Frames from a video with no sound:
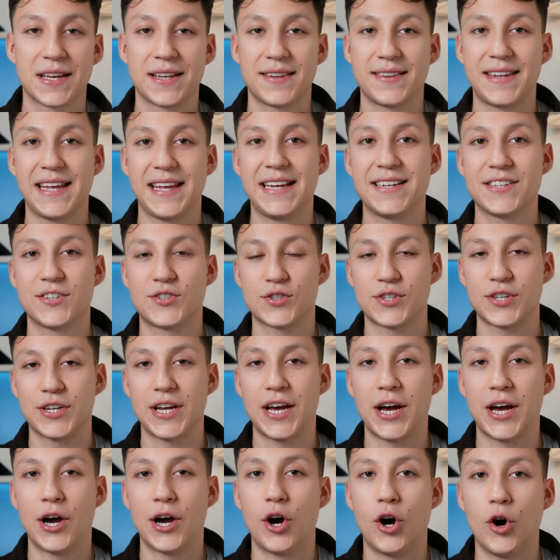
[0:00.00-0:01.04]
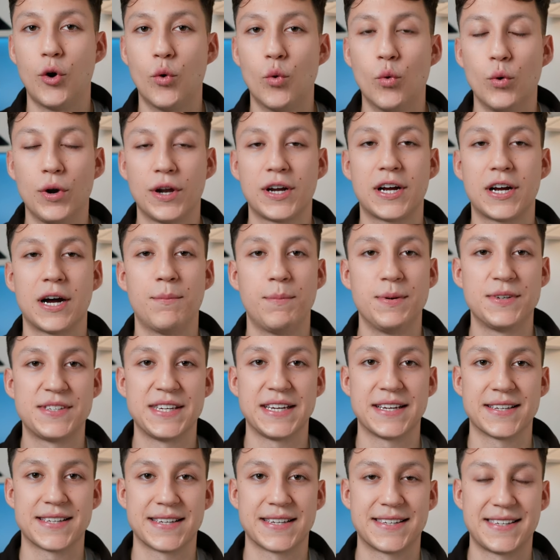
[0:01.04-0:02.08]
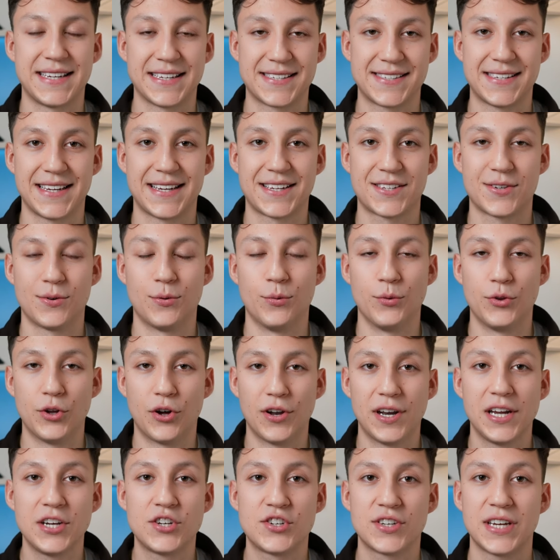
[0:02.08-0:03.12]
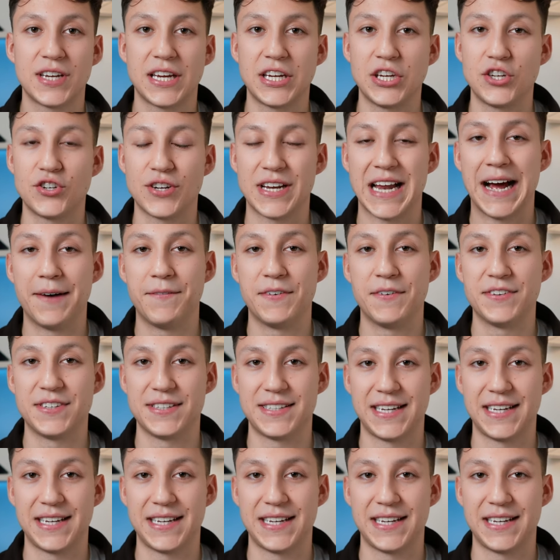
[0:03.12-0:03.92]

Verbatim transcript: These are just all-encompassing statistical knowledge that you should have as a